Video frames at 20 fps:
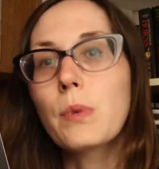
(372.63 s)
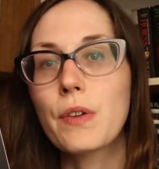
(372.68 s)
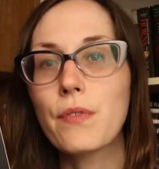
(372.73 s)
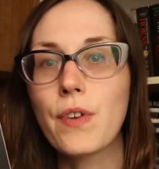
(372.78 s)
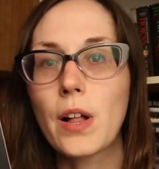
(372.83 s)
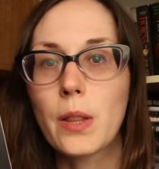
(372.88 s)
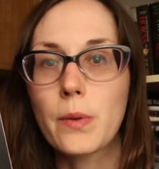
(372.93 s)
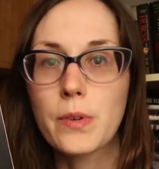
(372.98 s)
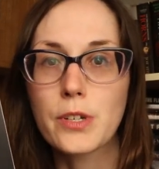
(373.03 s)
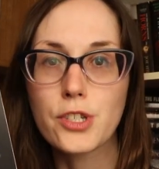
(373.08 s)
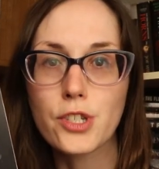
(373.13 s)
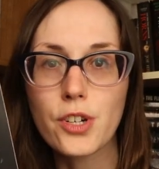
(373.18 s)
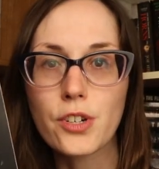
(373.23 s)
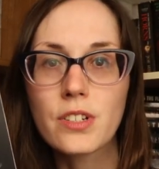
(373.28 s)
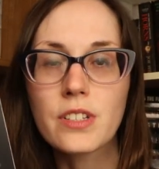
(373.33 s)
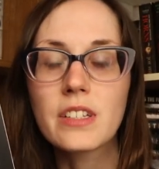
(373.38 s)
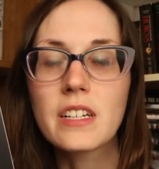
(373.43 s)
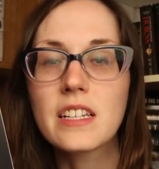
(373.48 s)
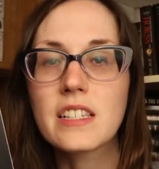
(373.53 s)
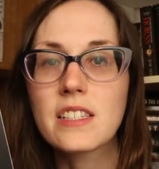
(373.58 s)
We follow a
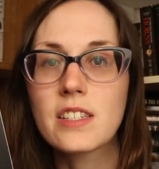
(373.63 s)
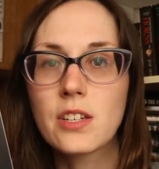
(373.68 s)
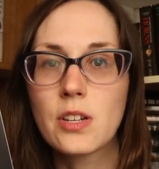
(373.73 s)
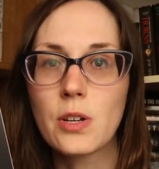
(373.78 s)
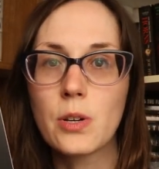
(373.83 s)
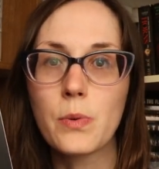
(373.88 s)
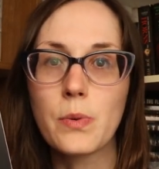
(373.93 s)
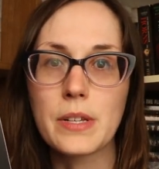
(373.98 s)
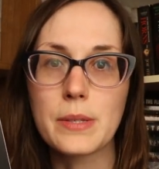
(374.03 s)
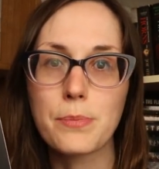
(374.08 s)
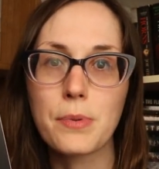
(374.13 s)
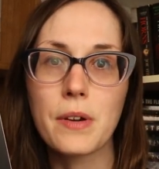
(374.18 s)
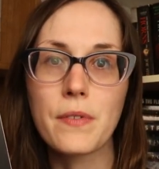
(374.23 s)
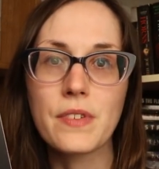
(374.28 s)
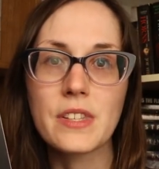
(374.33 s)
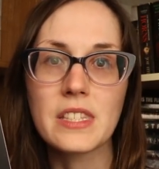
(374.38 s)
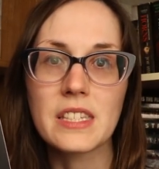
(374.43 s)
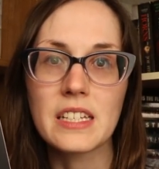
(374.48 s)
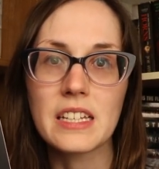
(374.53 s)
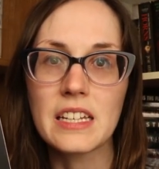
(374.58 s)
journalist who was
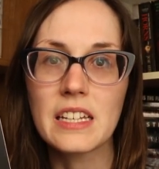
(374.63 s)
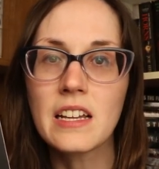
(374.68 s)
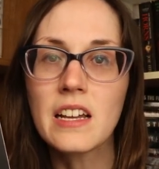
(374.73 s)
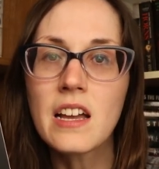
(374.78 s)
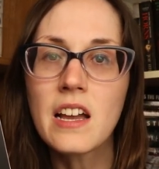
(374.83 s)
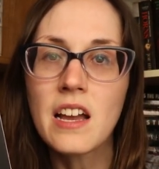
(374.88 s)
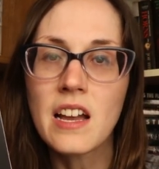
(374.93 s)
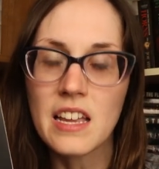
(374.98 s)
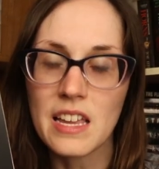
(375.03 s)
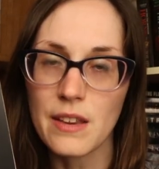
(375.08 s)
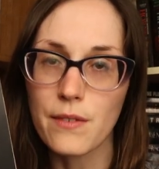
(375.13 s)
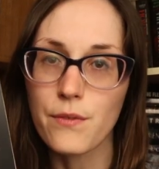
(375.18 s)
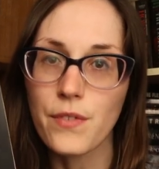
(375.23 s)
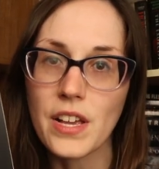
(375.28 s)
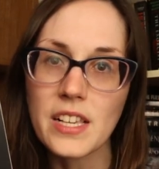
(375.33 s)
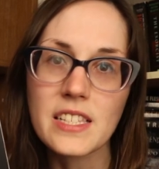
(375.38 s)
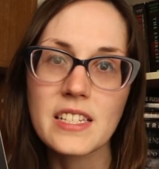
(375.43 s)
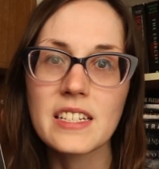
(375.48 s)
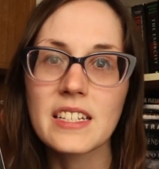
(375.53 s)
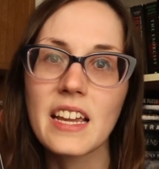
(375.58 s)
previously
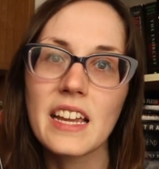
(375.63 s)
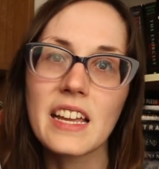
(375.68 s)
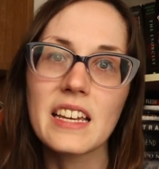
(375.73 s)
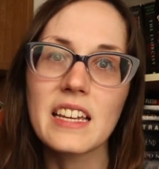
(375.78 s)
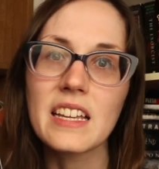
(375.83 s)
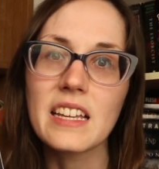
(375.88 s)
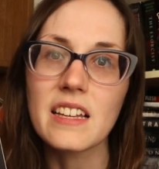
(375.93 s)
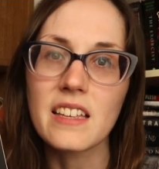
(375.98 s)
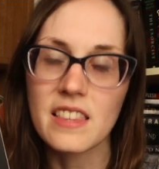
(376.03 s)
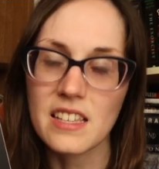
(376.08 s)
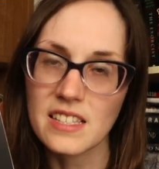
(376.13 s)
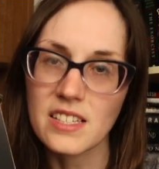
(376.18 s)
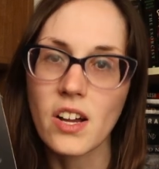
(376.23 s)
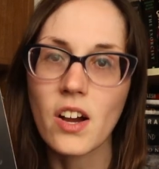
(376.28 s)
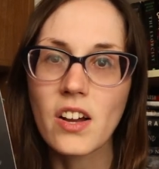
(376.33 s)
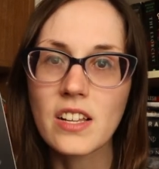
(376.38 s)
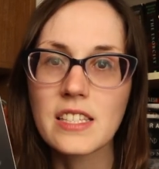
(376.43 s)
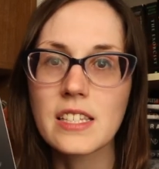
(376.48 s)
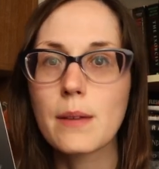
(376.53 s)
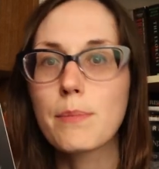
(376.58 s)
investigating this
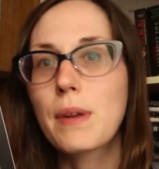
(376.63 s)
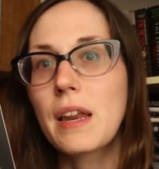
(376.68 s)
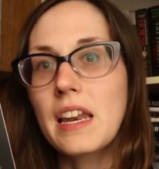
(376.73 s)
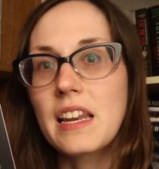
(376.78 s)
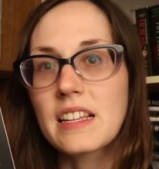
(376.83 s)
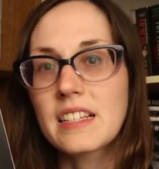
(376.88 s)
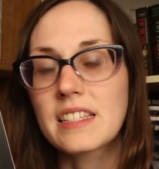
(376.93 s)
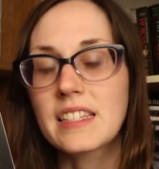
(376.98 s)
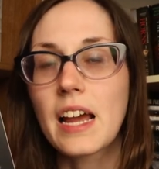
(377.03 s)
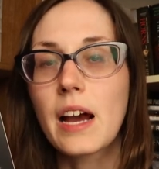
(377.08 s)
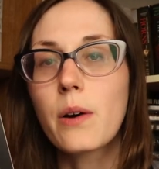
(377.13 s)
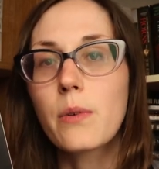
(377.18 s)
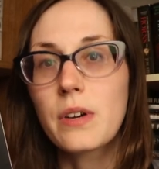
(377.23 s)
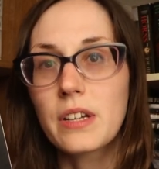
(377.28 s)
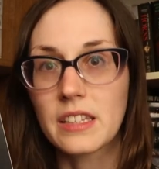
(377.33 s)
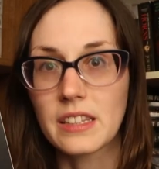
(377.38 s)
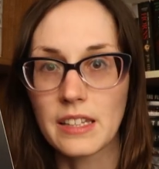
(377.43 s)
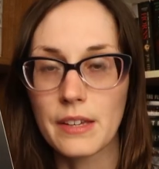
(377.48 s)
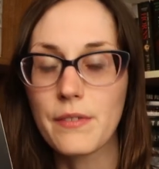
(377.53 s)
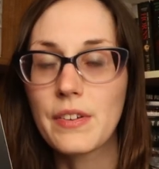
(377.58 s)
concept and is now
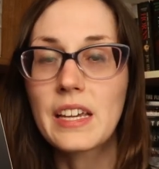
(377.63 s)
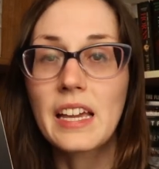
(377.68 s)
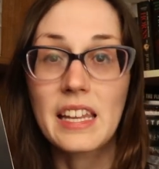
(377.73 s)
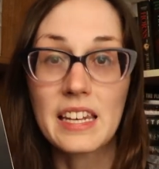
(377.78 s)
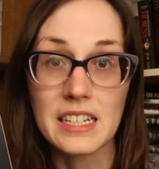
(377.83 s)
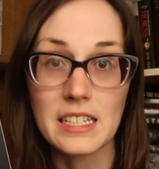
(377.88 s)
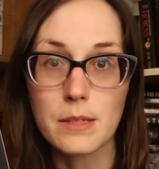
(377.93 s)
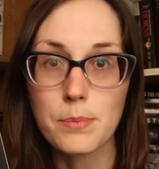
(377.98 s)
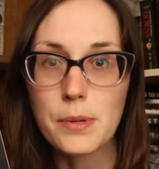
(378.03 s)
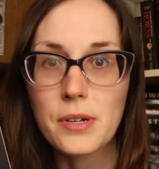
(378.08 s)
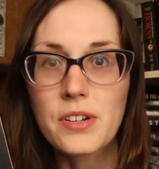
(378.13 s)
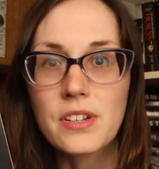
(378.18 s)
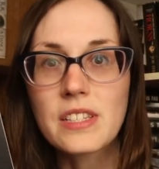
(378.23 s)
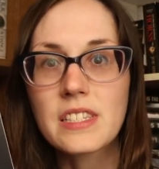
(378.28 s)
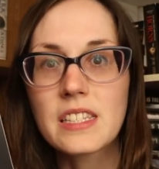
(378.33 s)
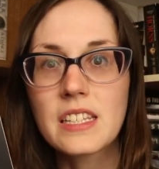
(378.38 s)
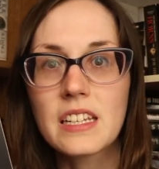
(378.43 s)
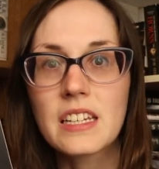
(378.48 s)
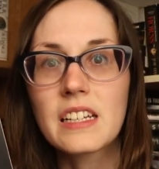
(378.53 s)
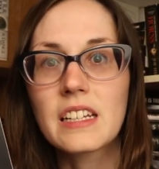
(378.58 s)
living and
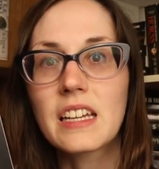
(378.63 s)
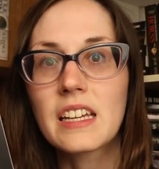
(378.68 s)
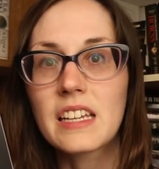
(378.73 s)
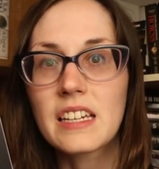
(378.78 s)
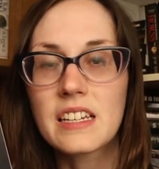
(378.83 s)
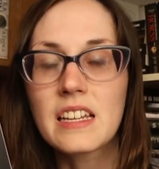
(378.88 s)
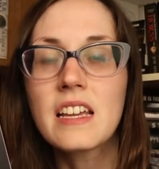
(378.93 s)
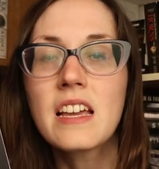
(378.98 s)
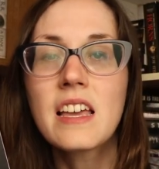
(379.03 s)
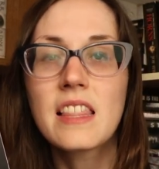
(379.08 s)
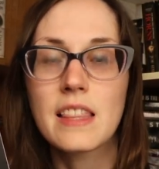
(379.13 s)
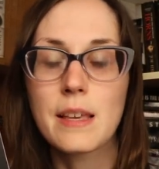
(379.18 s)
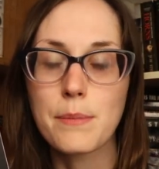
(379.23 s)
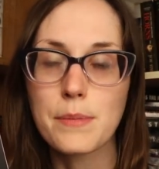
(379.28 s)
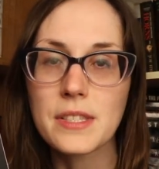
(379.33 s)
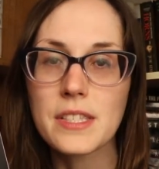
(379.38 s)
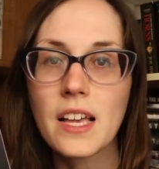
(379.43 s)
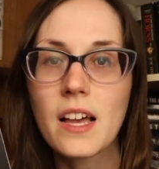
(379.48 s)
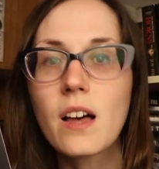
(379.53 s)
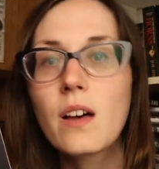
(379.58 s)
experiencing it
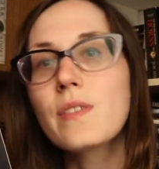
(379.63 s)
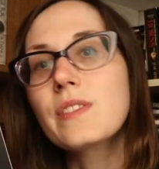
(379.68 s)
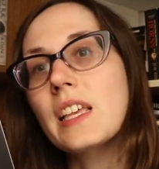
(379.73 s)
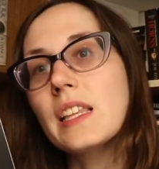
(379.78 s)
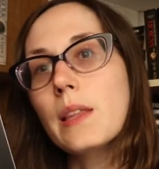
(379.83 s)
themselves.